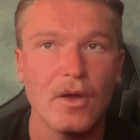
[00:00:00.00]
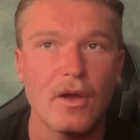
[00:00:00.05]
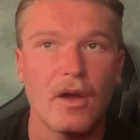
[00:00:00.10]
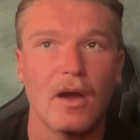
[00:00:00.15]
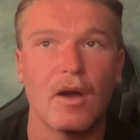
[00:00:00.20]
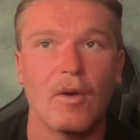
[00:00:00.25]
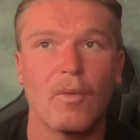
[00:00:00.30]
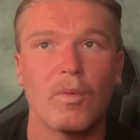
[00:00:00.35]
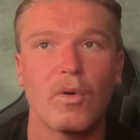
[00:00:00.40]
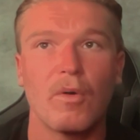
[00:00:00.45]

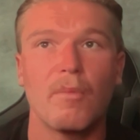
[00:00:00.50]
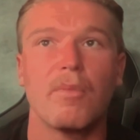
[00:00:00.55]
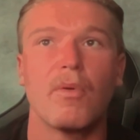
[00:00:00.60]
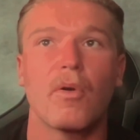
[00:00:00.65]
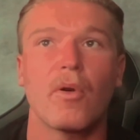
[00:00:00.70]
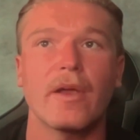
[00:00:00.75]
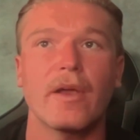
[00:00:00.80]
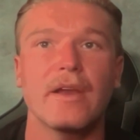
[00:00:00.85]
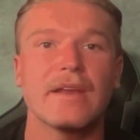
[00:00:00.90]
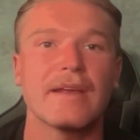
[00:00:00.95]
Uh, Will
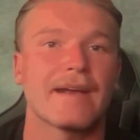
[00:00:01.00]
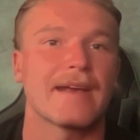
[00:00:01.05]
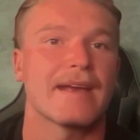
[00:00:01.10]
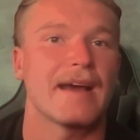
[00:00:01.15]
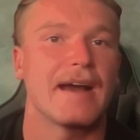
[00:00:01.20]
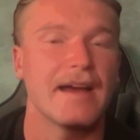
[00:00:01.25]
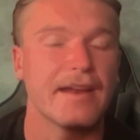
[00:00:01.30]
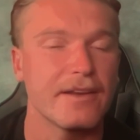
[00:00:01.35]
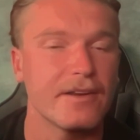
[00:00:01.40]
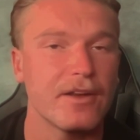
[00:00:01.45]
Borgen, you
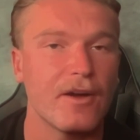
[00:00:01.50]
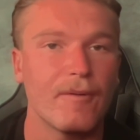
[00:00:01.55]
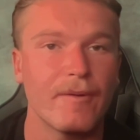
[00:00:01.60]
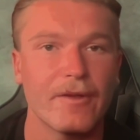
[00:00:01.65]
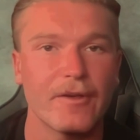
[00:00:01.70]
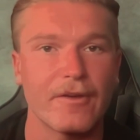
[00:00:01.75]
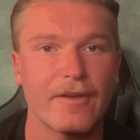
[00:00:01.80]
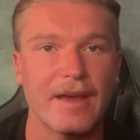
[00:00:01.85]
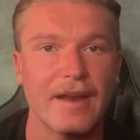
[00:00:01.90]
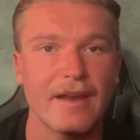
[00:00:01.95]
kind of know what
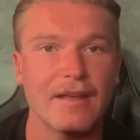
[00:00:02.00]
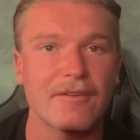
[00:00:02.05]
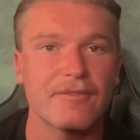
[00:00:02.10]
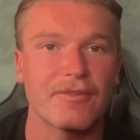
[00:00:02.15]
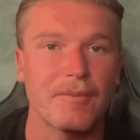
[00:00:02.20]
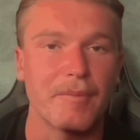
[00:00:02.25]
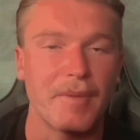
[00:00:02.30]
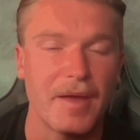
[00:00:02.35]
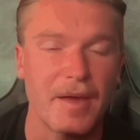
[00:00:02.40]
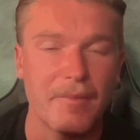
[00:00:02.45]
you're getting
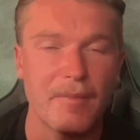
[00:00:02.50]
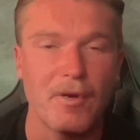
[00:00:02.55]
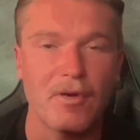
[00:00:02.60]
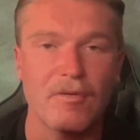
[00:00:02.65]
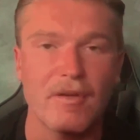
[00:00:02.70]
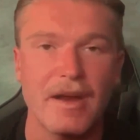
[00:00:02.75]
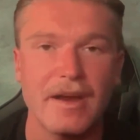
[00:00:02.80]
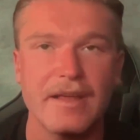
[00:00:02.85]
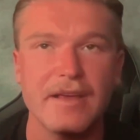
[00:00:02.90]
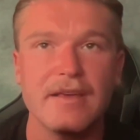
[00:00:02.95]
from him
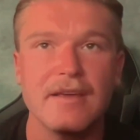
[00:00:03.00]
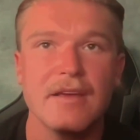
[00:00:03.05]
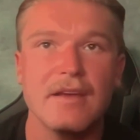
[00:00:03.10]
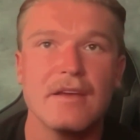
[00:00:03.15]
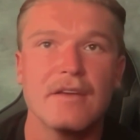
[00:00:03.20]
already.